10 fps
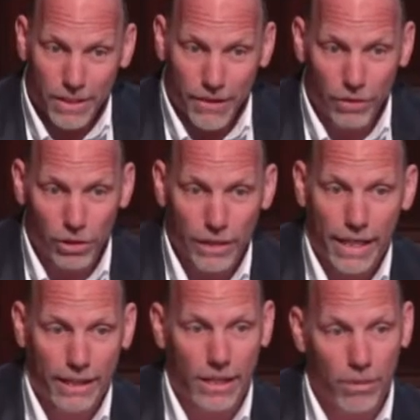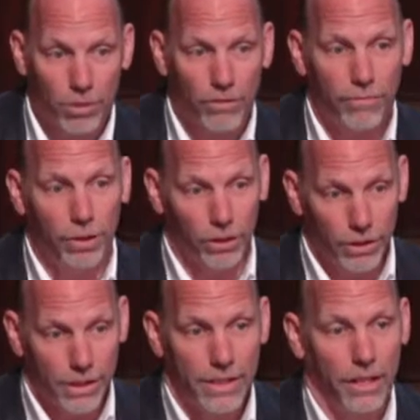if you look at the number of
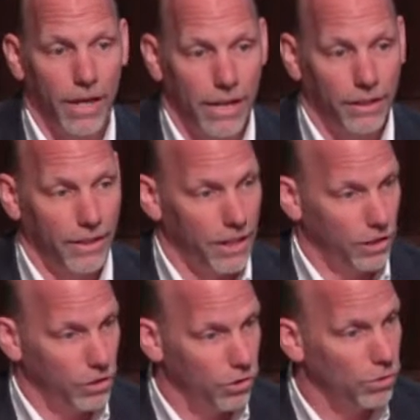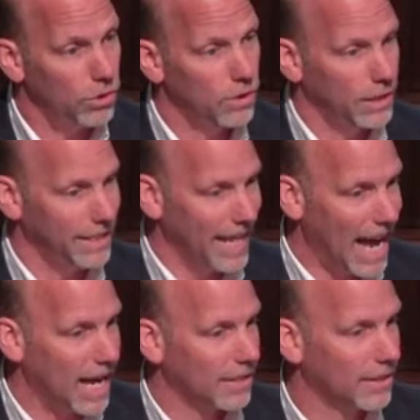buildings that are out there that use
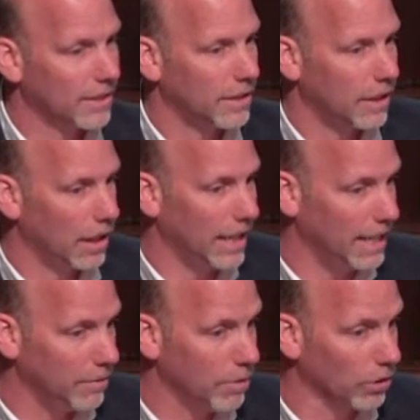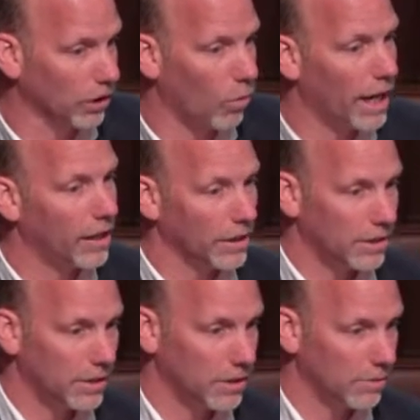DAS, in-building wireless
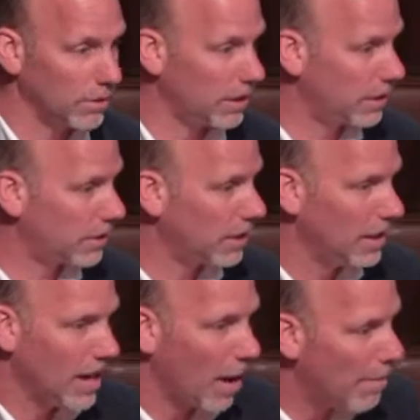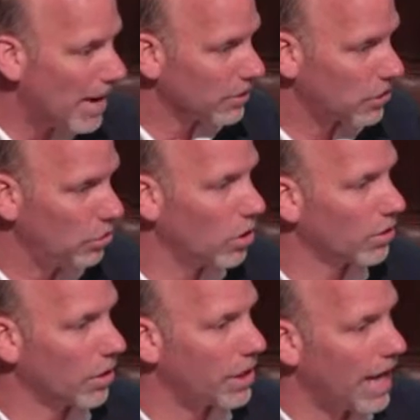systems, it's about
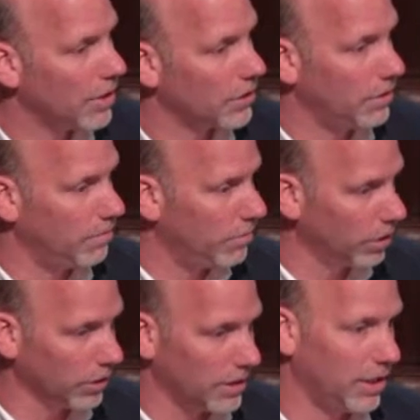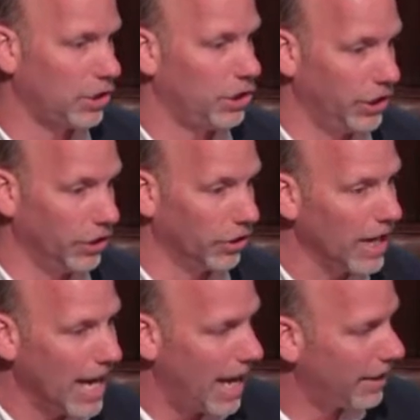200,000 buildings this year,
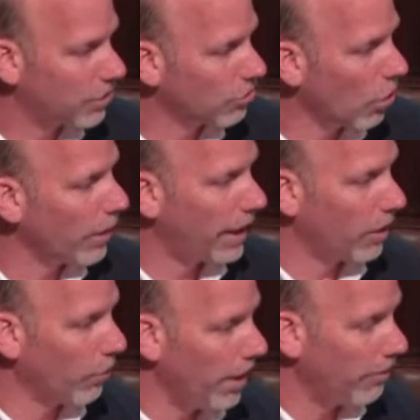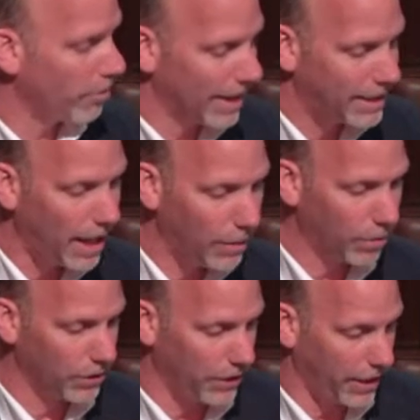and it's growing at a rate of about
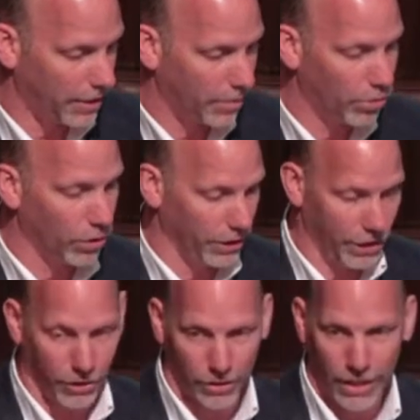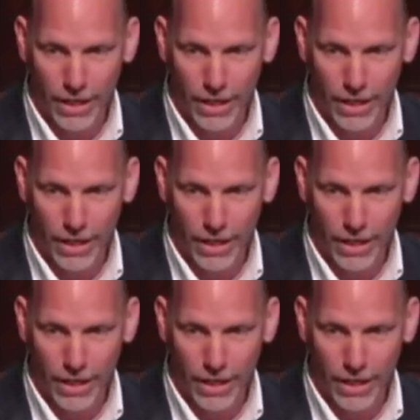10% per year.